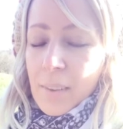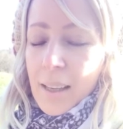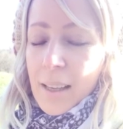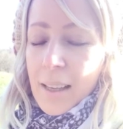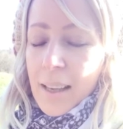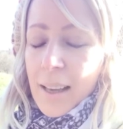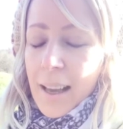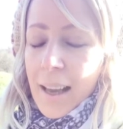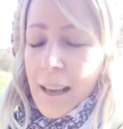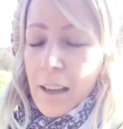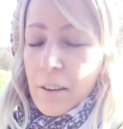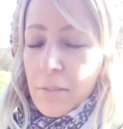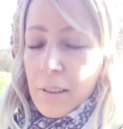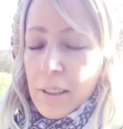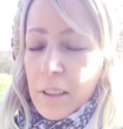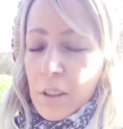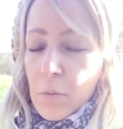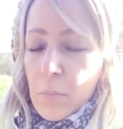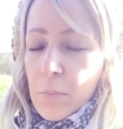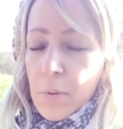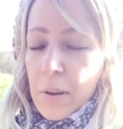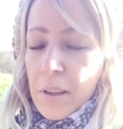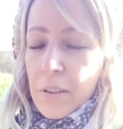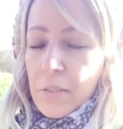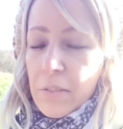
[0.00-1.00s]
And when you
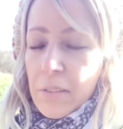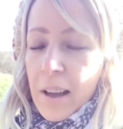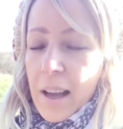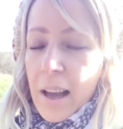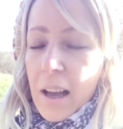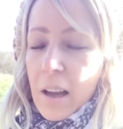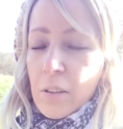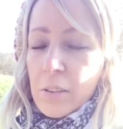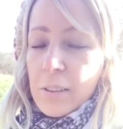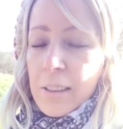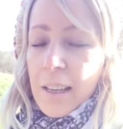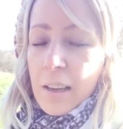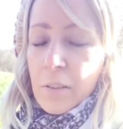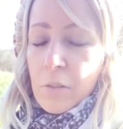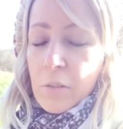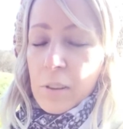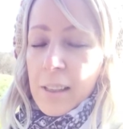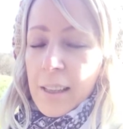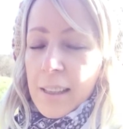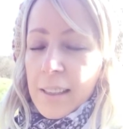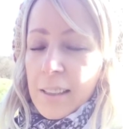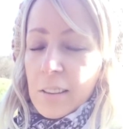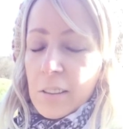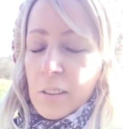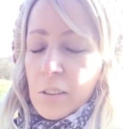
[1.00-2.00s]
breathe out, I would
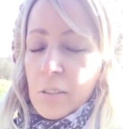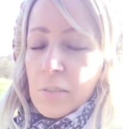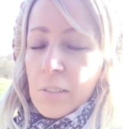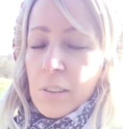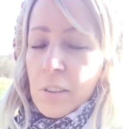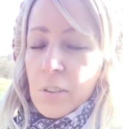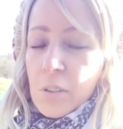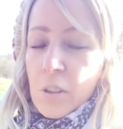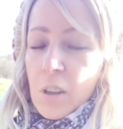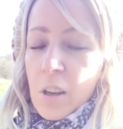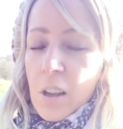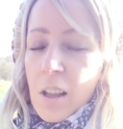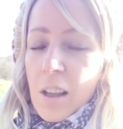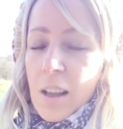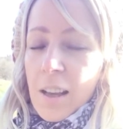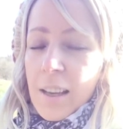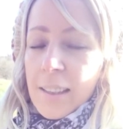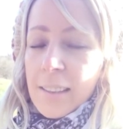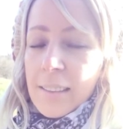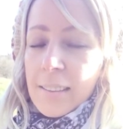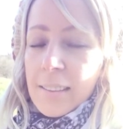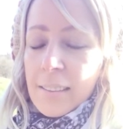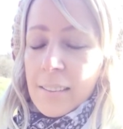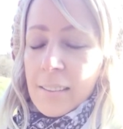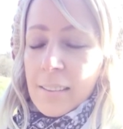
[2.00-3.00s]
like you to
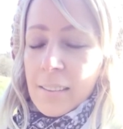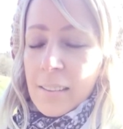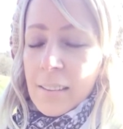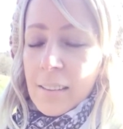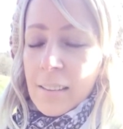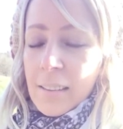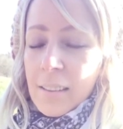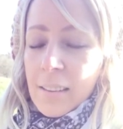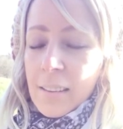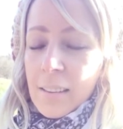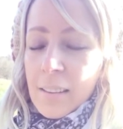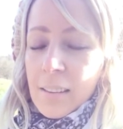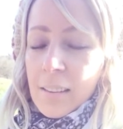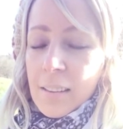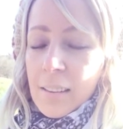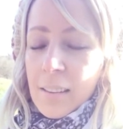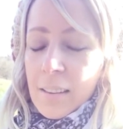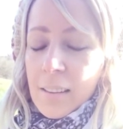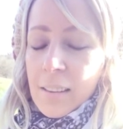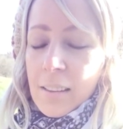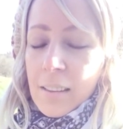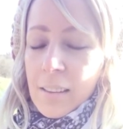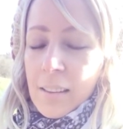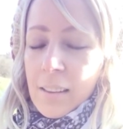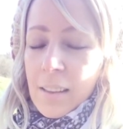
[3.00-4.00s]
visualize
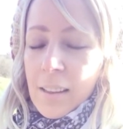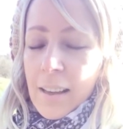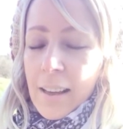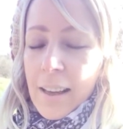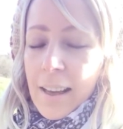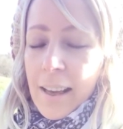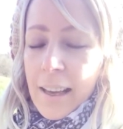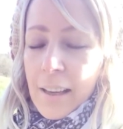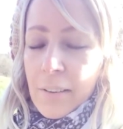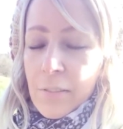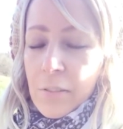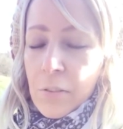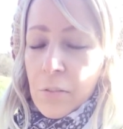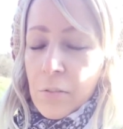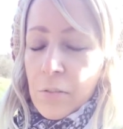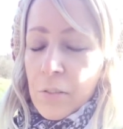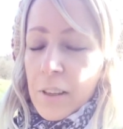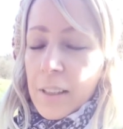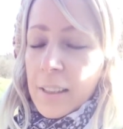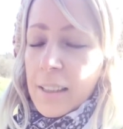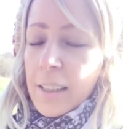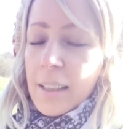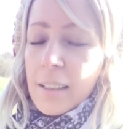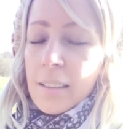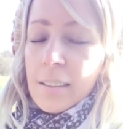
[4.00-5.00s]

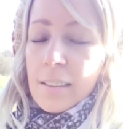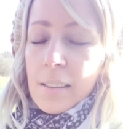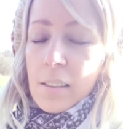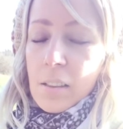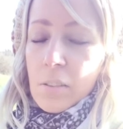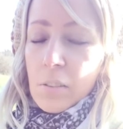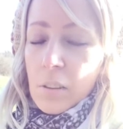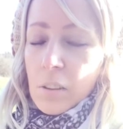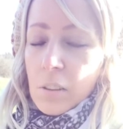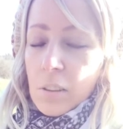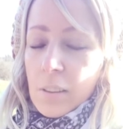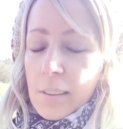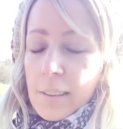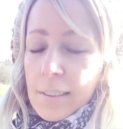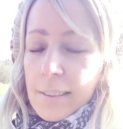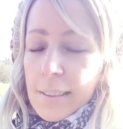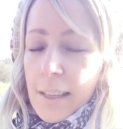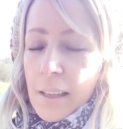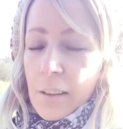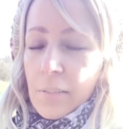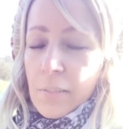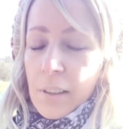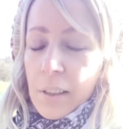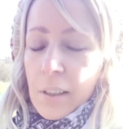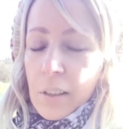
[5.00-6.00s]
everything that is no longer
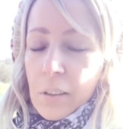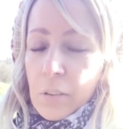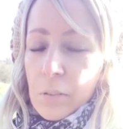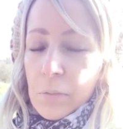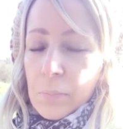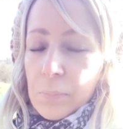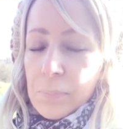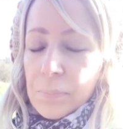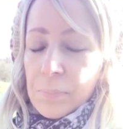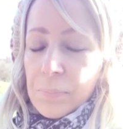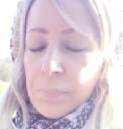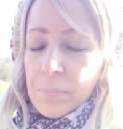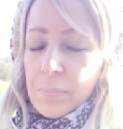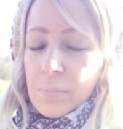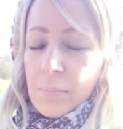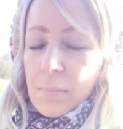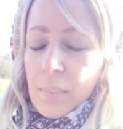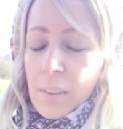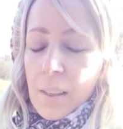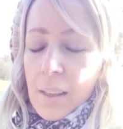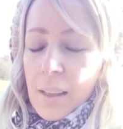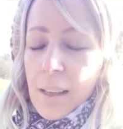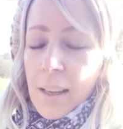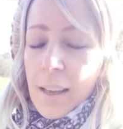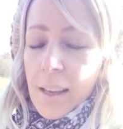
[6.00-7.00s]
serving you,
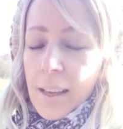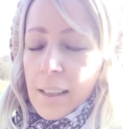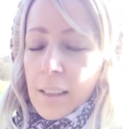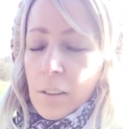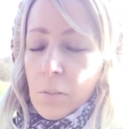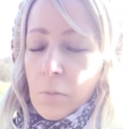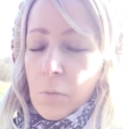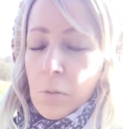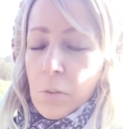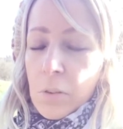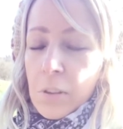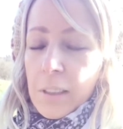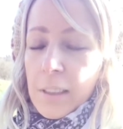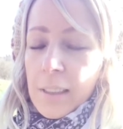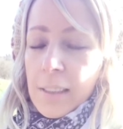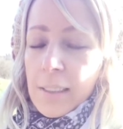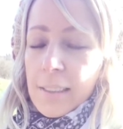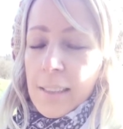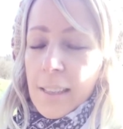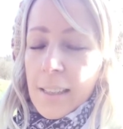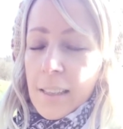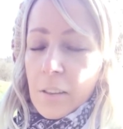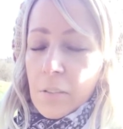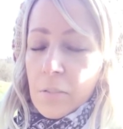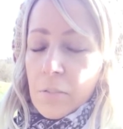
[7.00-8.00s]
any worries,
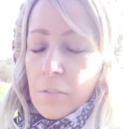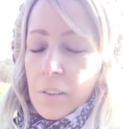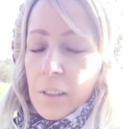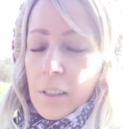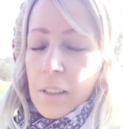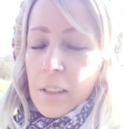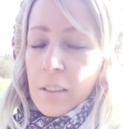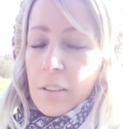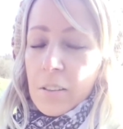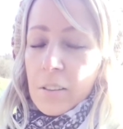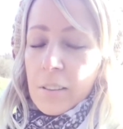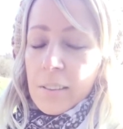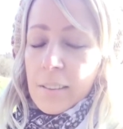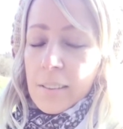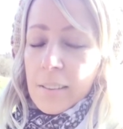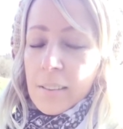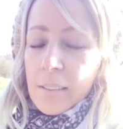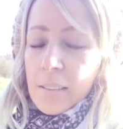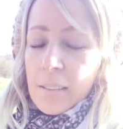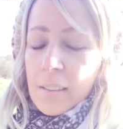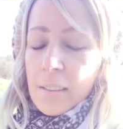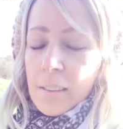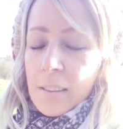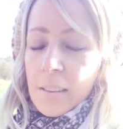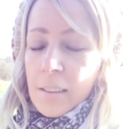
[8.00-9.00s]
any fears,
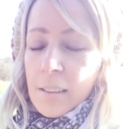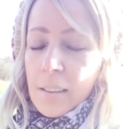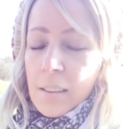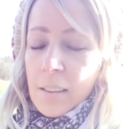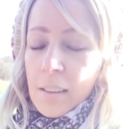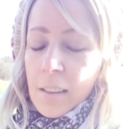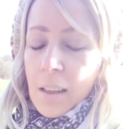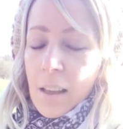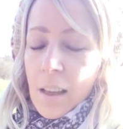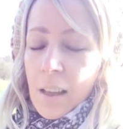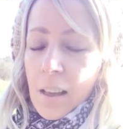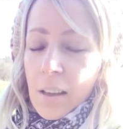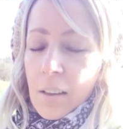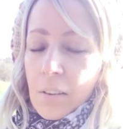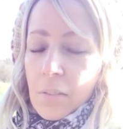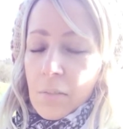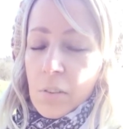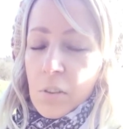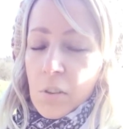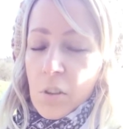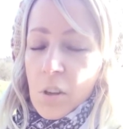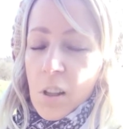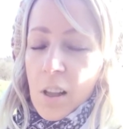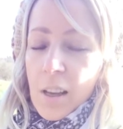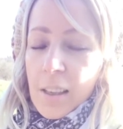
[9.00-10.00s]

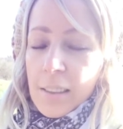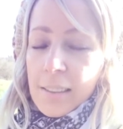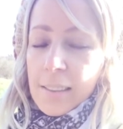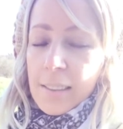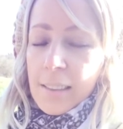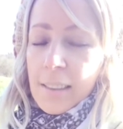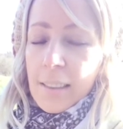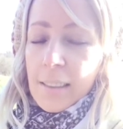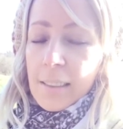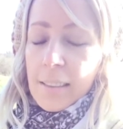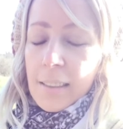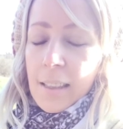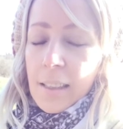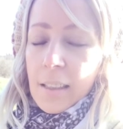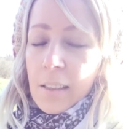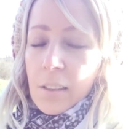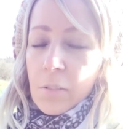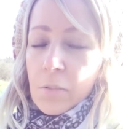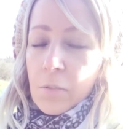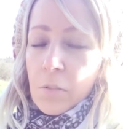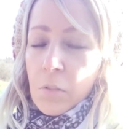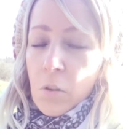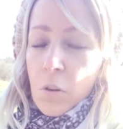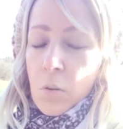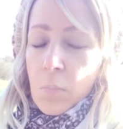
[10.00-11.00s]
visualize these in the
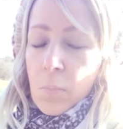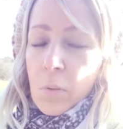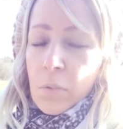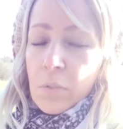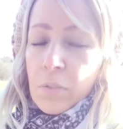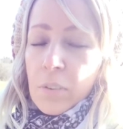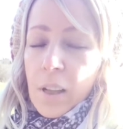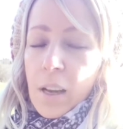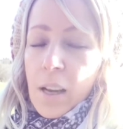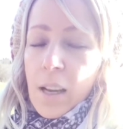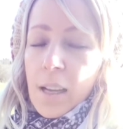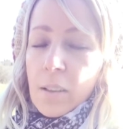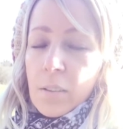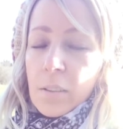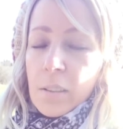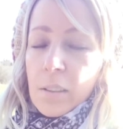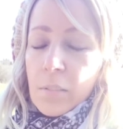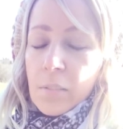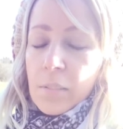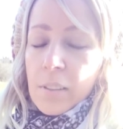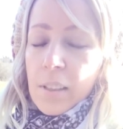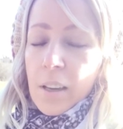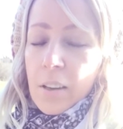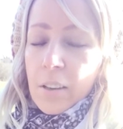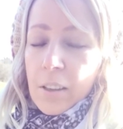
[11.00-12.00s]
form of clouds
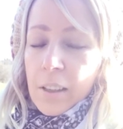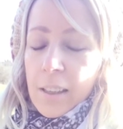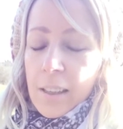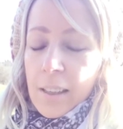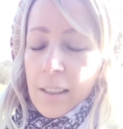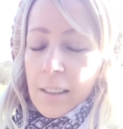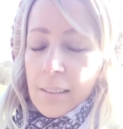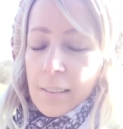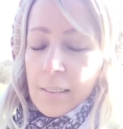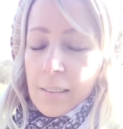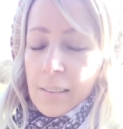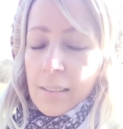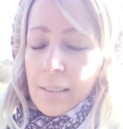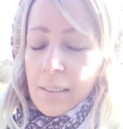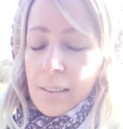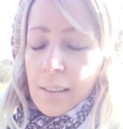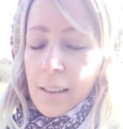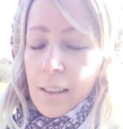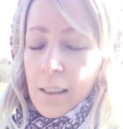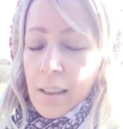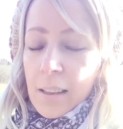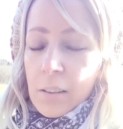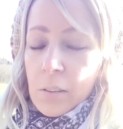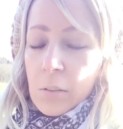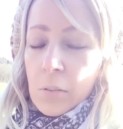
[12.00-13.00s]
of darkness
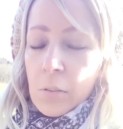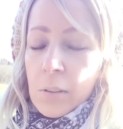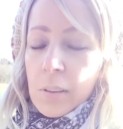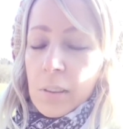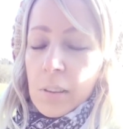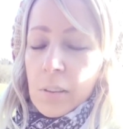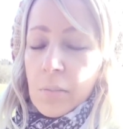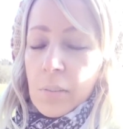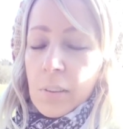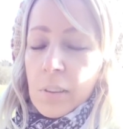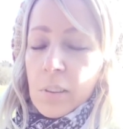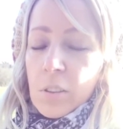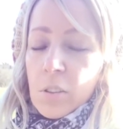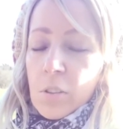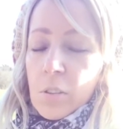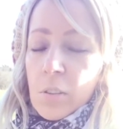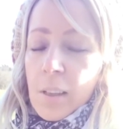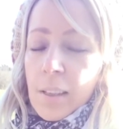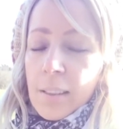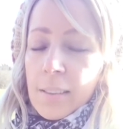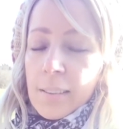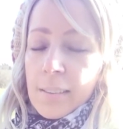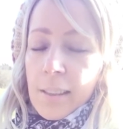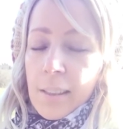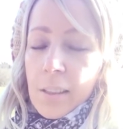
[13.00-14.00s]
and do this
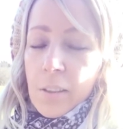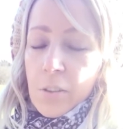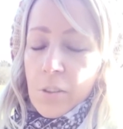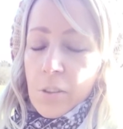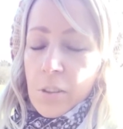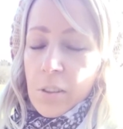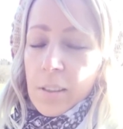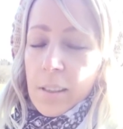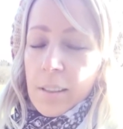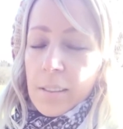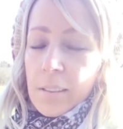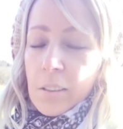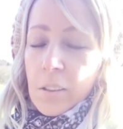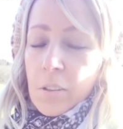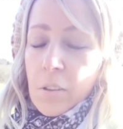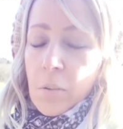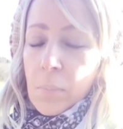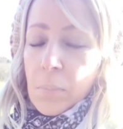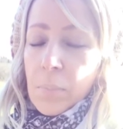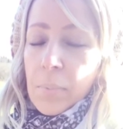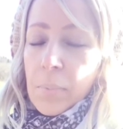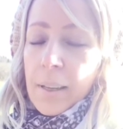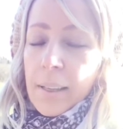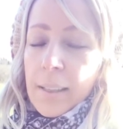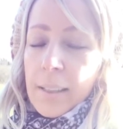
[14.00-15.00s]
visualization at your
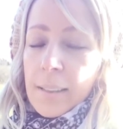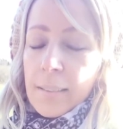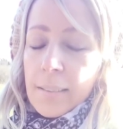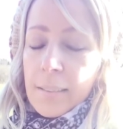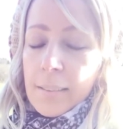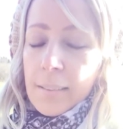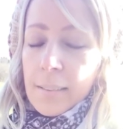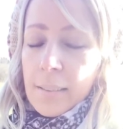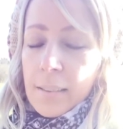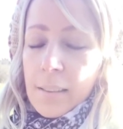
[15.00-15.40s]
own pace.